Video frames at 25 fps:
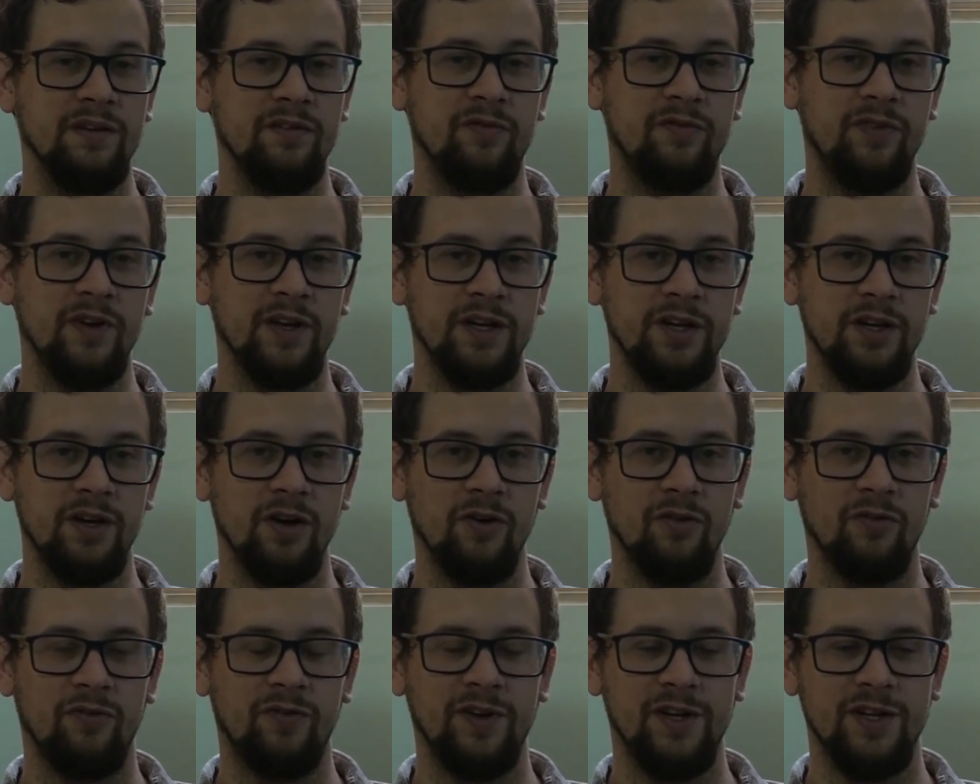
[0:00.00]

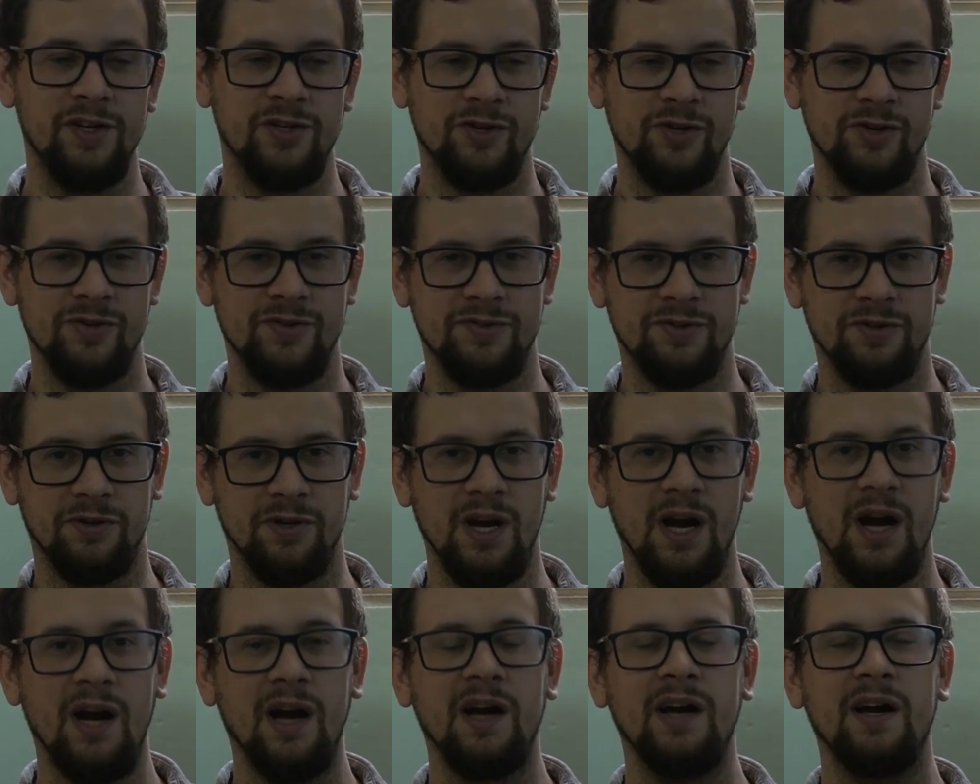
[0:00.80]
video features or
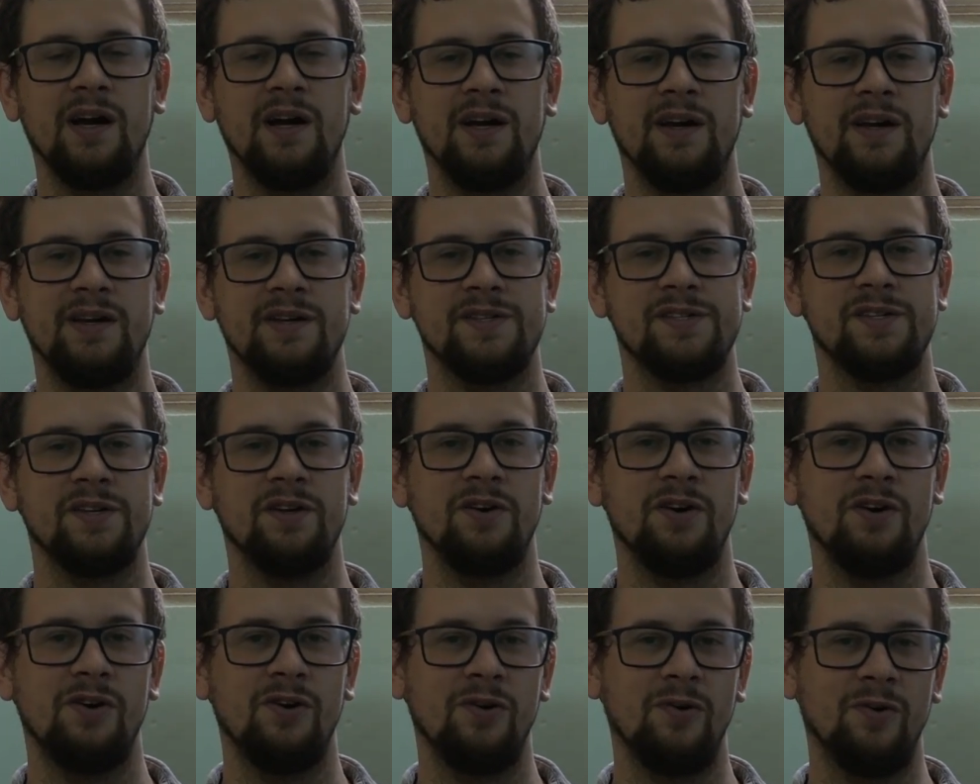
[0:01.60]
high
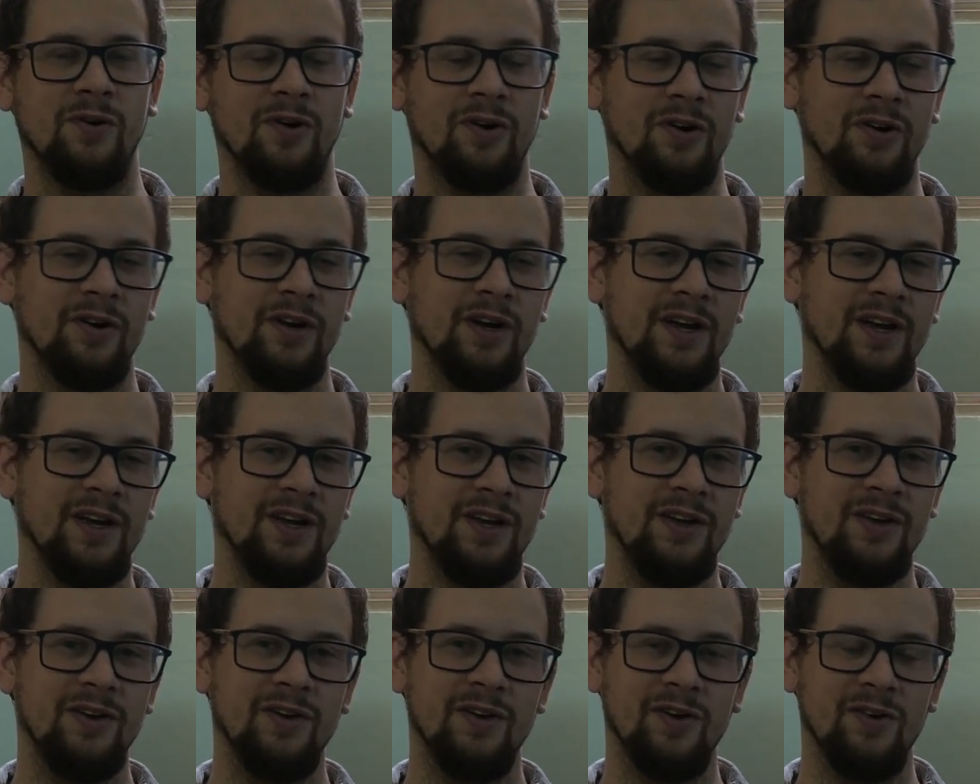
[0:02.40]
ISO or,
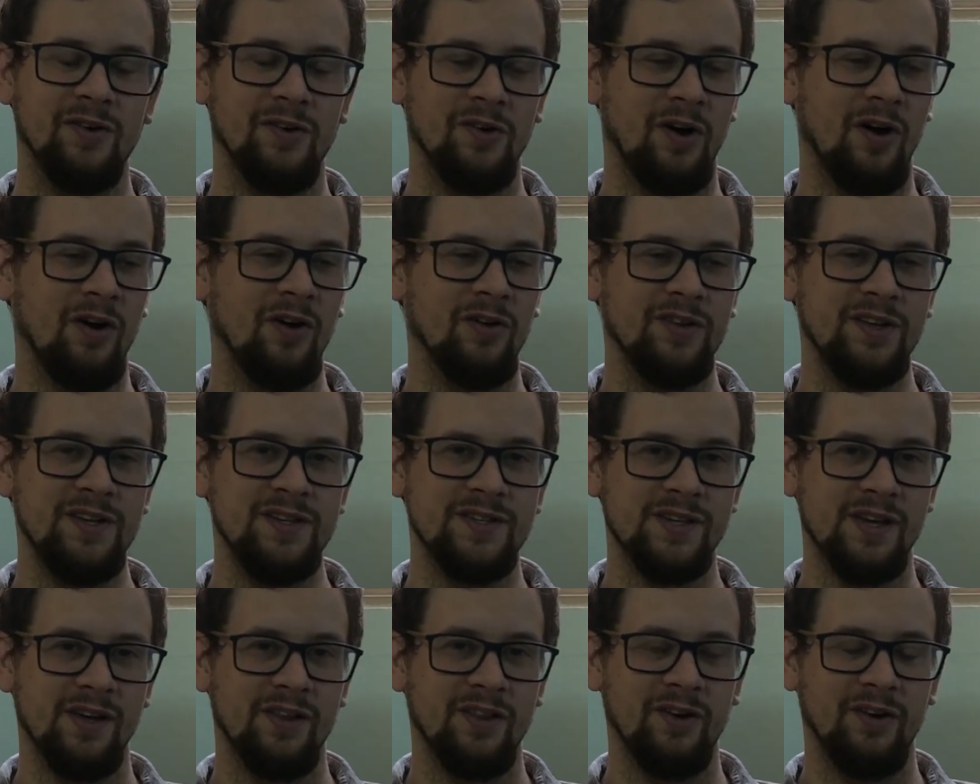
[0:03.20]
you know, all
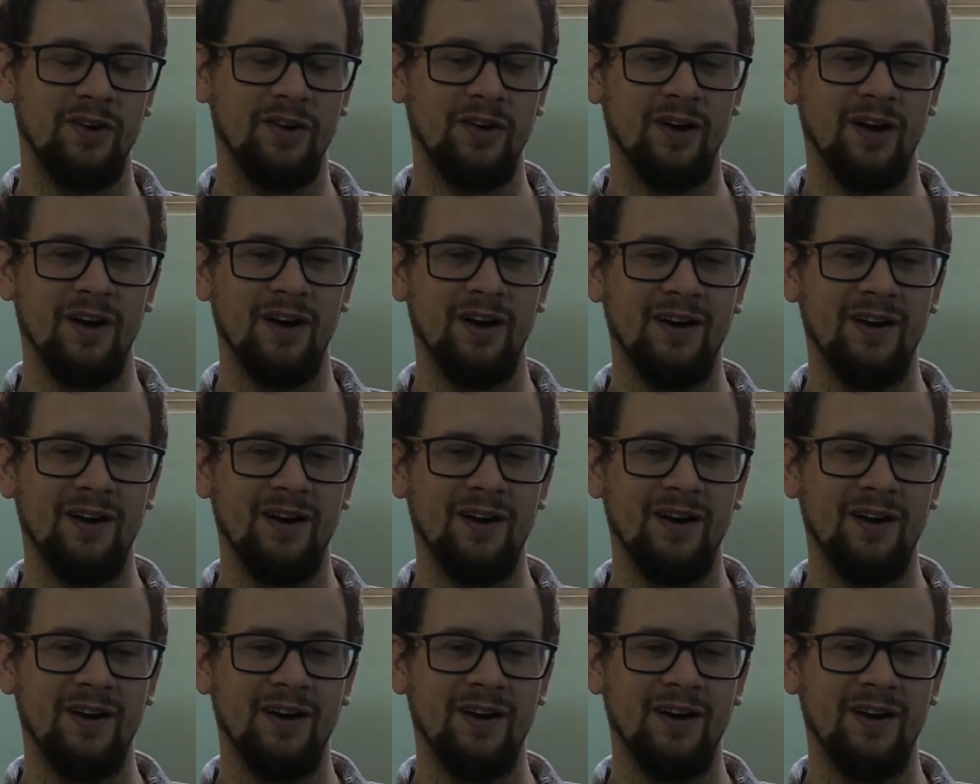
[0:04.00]
these other